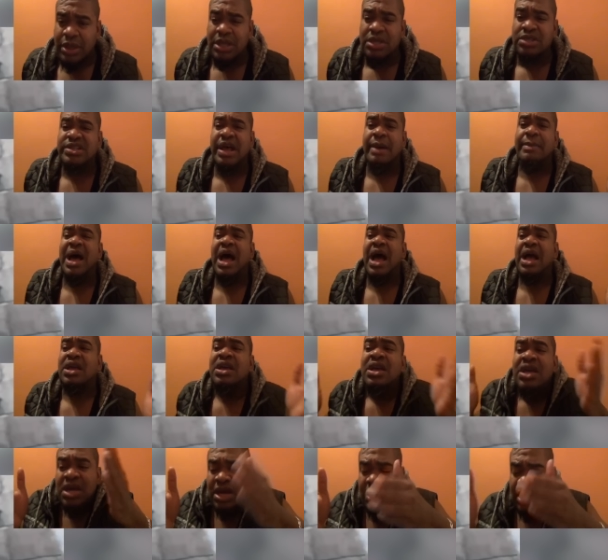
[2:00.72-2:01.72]
things are back,
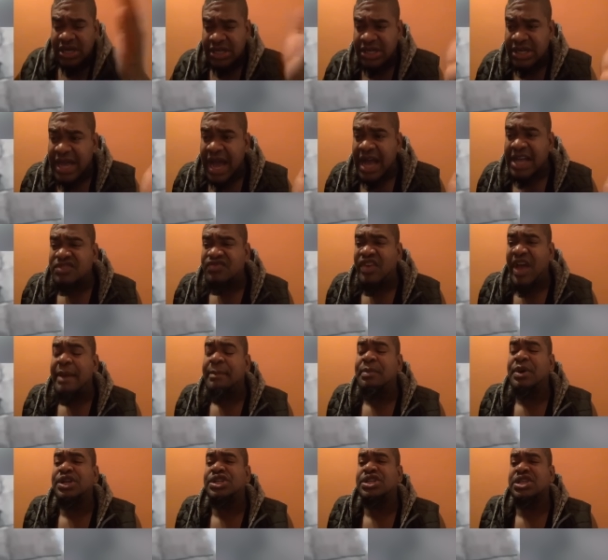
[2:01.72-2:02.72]
a little gas
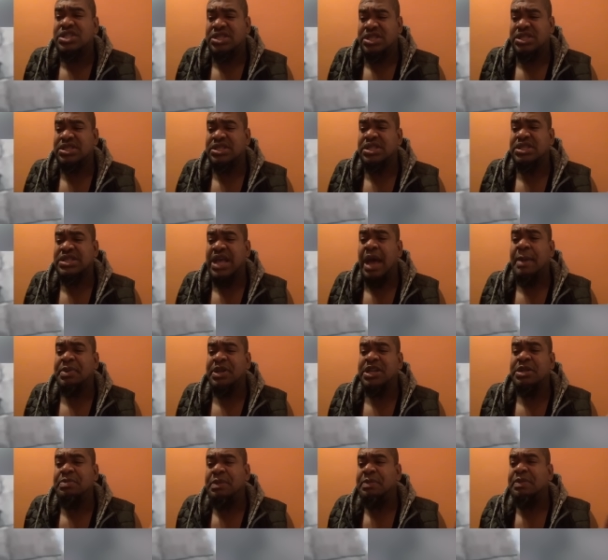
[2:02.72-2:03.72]
vibrations is
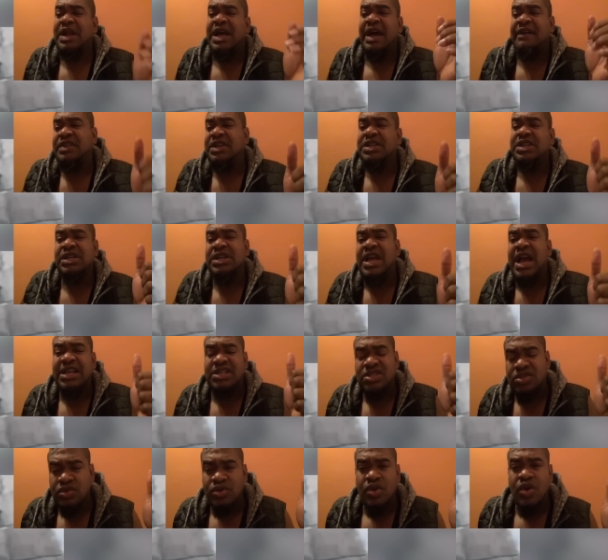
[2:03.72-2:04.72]
happening. People have a little
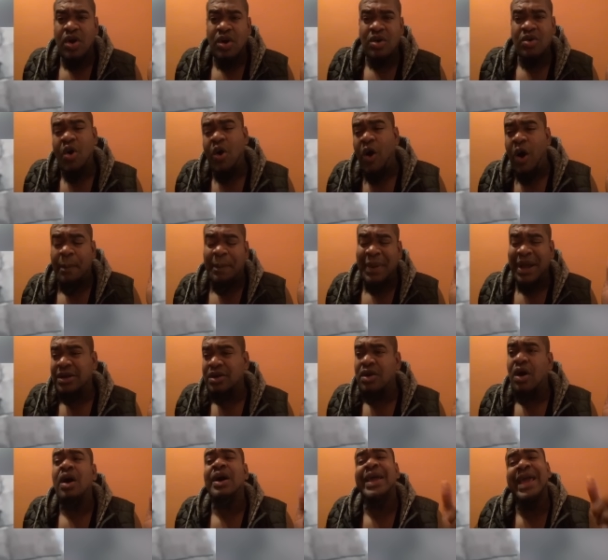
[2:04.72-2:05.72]
gas to know, go up
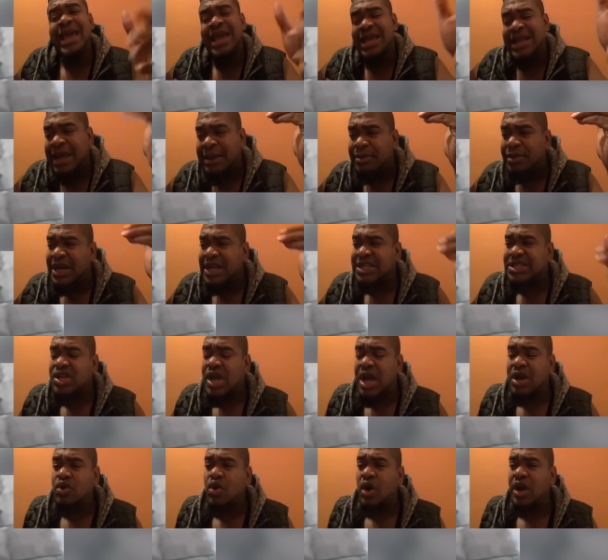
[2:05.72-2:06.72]
and down. Hey, let's
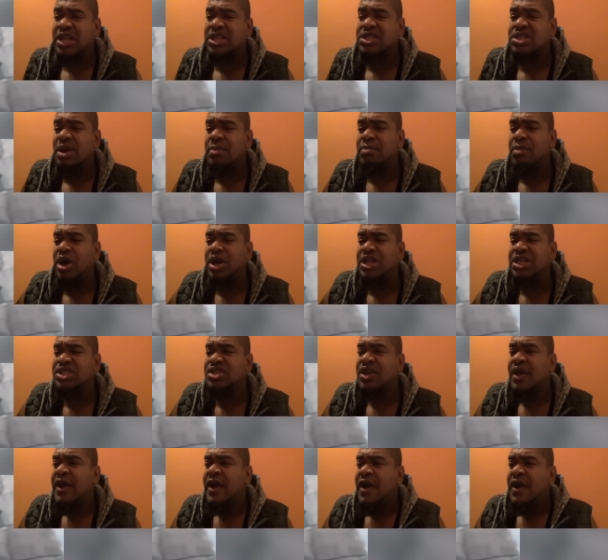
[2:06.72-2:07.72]
go and collect some
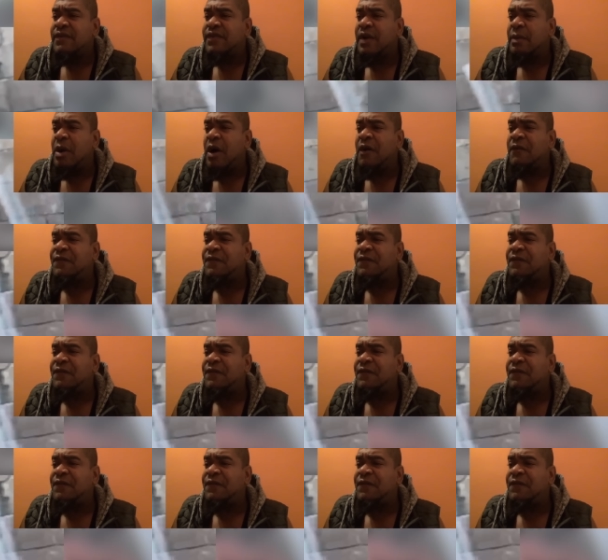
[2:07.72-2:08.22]
monies from our